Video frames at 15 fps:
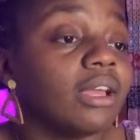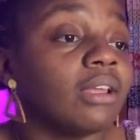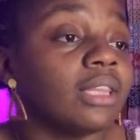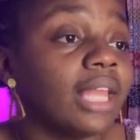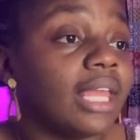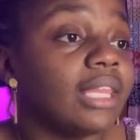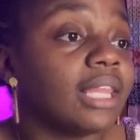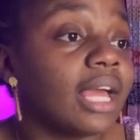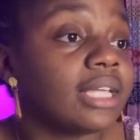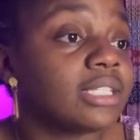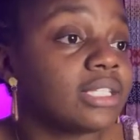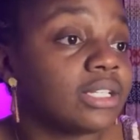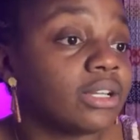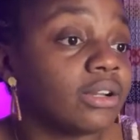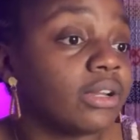late
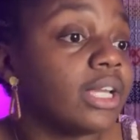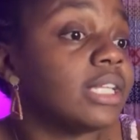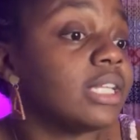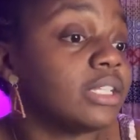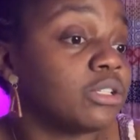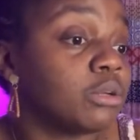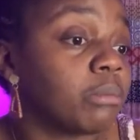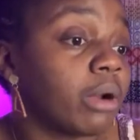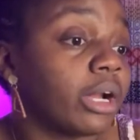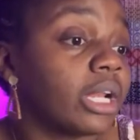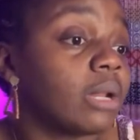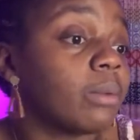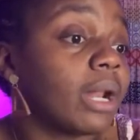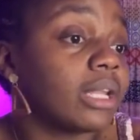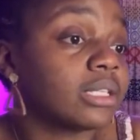last year in digital
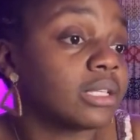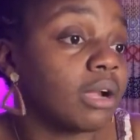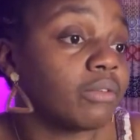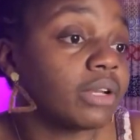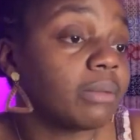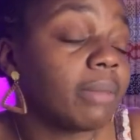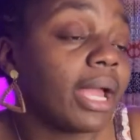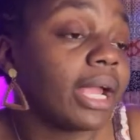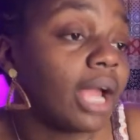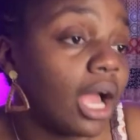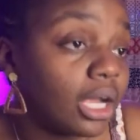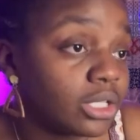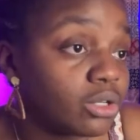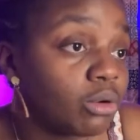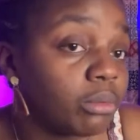marketing when I discovered it back in
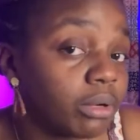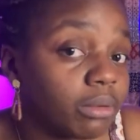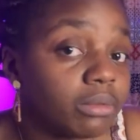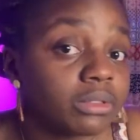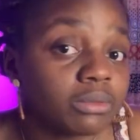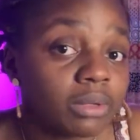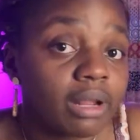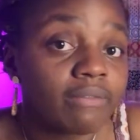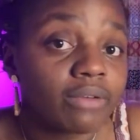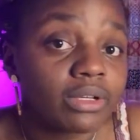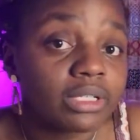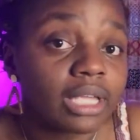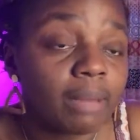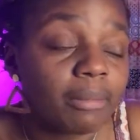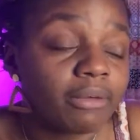October, which when I
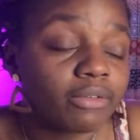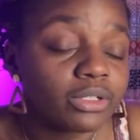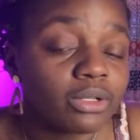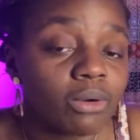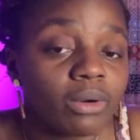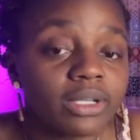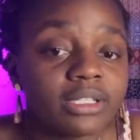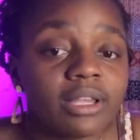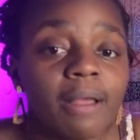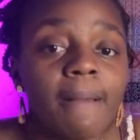first got my first course,